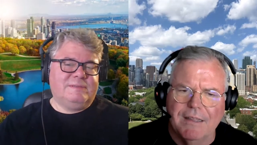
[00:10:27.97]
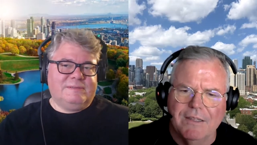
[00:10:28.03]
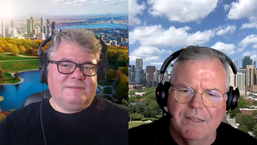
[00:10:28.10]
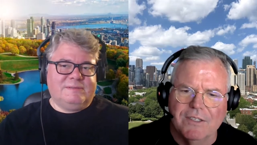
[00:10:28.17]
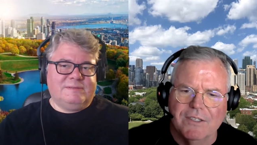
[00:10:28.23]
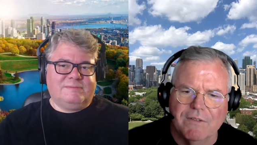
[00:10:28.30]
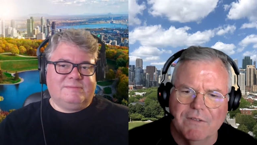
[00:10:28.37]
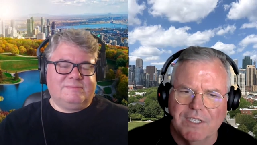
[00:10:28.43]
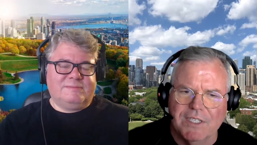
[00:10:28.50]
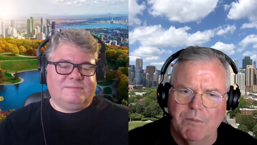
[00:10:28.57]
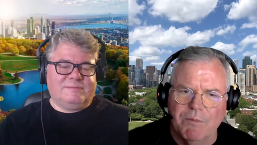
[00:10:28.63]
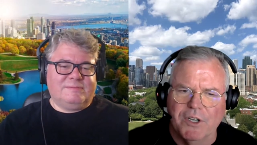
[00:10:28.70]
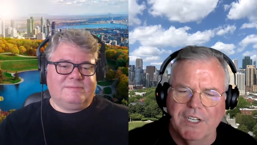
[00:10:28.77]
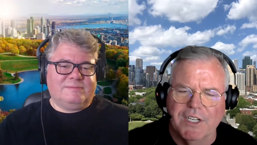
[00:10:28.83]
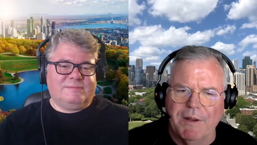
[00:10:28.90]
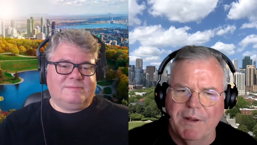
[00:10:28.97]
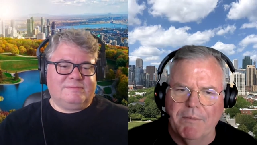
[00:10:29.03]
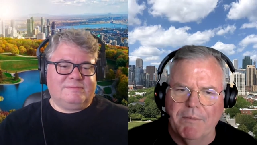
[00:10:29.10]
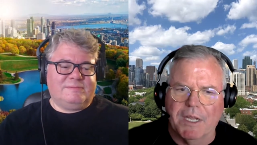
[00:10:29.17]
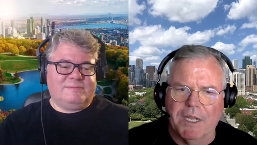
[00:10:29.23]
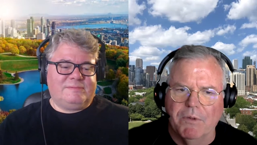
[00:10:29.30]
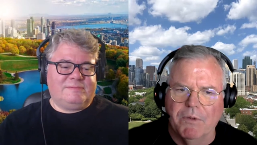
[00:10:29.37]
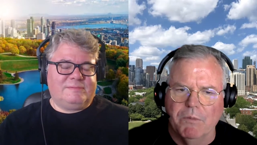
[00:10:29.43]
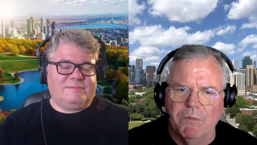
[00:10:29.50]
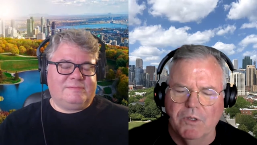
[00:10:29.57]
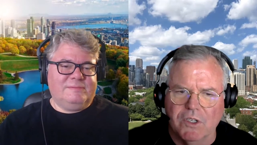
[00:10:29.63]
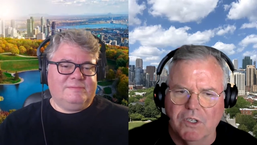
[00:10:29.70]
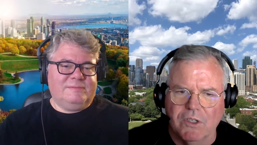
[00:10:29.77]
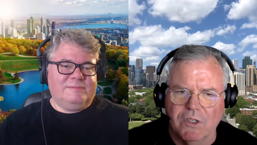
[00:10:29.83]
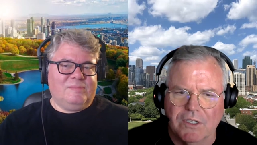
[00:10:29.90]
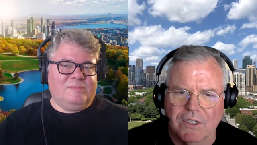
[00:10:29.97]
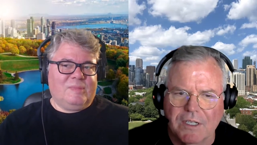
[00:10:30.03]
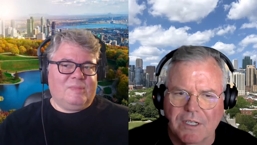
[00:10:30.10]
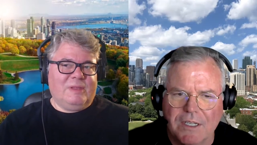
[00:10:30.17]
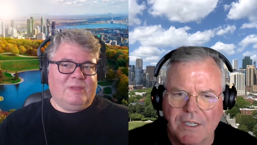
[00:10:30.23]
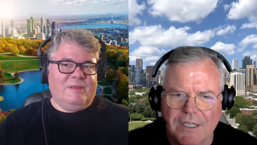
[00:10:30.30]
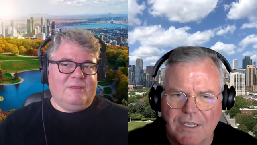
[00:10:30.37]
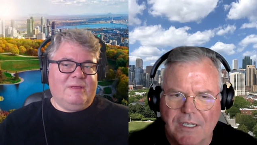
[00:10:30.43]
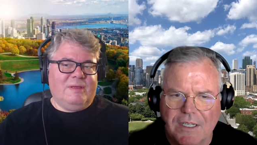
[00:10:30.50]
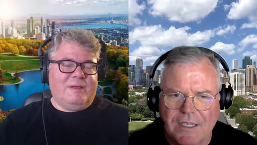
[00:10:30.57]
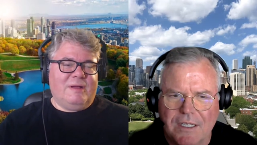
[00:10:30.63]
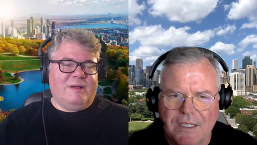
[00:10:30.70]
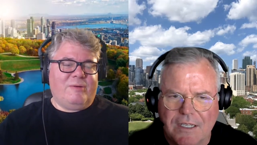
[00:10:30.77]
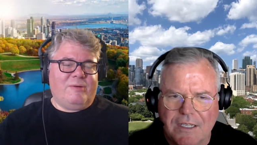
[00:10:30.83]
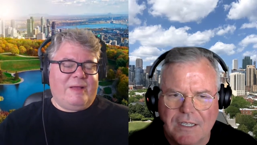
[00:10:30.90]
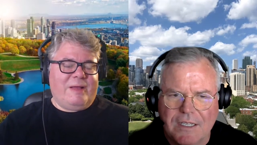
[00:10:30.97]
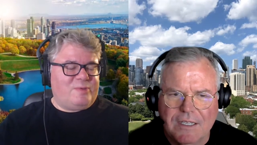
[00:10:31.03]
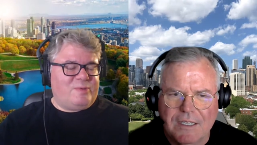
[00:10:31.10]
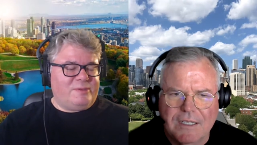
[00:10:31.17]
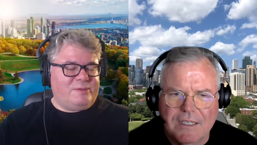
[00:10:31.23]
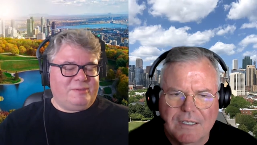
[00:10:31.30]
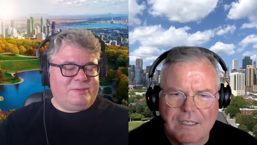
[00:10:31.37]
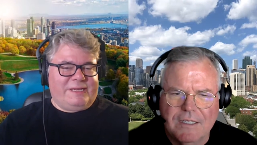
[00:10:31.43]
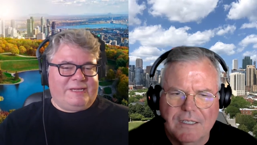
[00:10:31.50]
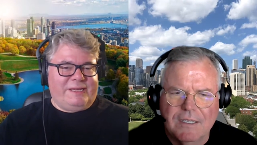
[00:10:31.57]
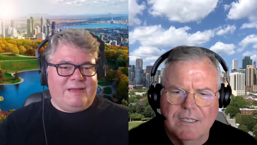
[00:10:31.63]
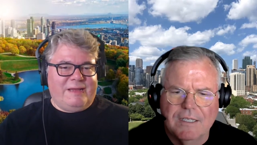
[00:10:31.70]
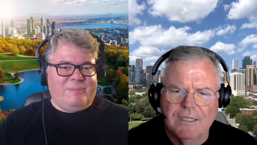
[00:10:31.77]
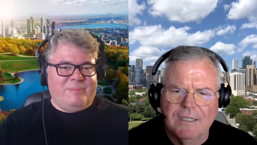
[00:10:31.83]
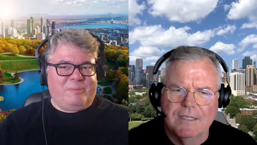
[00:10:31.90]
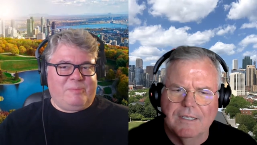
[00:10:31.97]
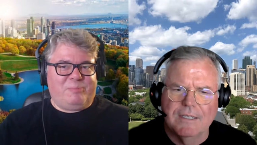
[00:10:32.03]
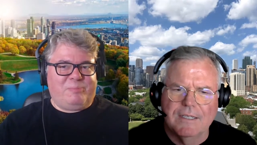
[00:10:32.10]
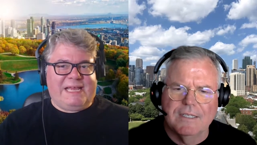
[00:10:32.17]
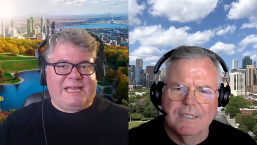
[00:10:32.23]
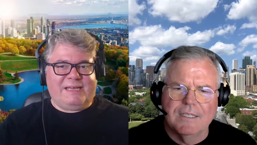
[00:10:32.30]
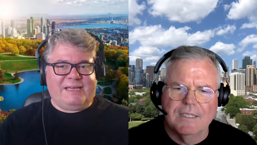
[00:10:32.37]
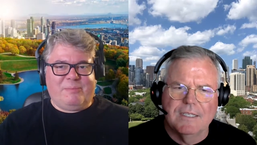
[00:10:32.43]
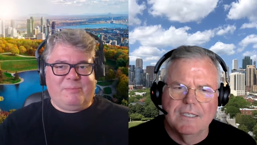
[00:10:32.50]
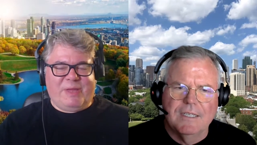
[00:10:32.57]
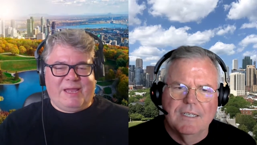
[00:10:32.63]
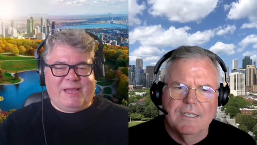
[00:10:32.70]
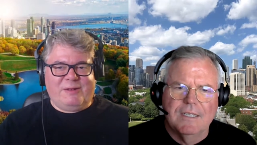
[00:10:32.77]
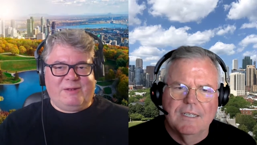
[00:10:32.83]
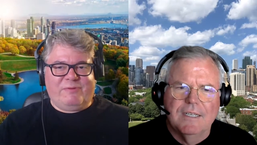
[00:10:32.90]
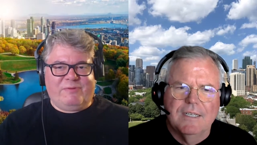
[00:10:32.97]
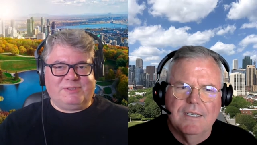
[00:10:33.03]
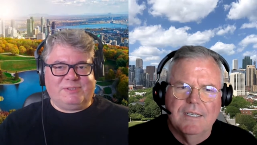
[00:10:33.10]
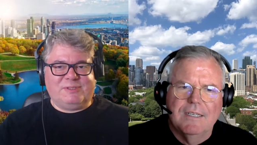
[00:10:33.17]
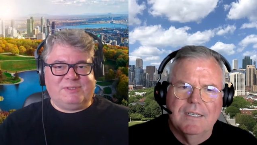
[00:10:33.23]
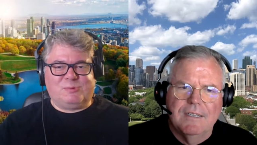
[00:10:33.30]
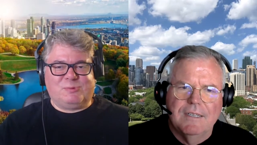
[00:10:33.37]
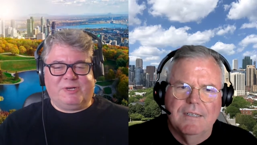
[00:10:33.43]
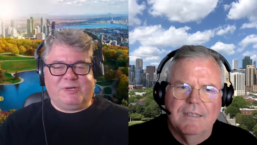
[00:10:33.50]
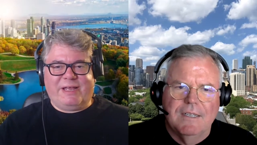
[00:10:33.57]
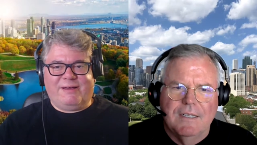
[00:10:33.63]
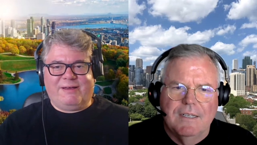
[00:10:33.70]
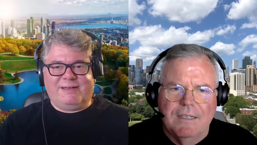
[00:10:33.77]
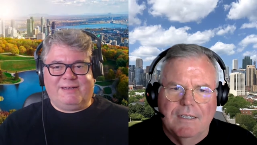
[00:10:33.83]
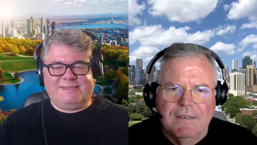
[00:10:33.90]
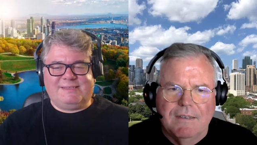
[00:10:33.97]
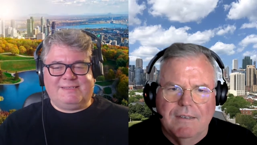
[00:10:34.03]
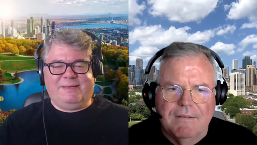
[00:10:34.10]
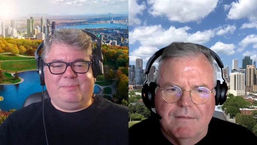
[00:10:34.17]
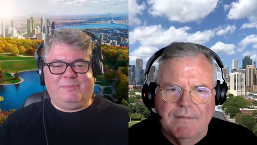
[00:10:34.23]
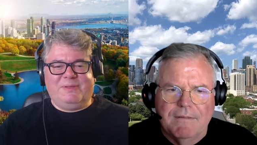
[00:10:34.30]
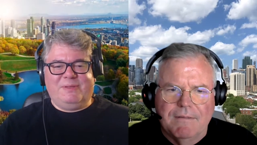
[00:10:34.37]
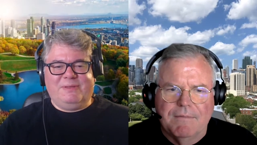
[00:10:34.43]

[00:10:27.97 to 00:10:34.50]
Speaker 1: I think there's sort of a similar dynamic among musicians.
Speaker 2: Oh, absolutely. I mean, playing in a band versus working on a team.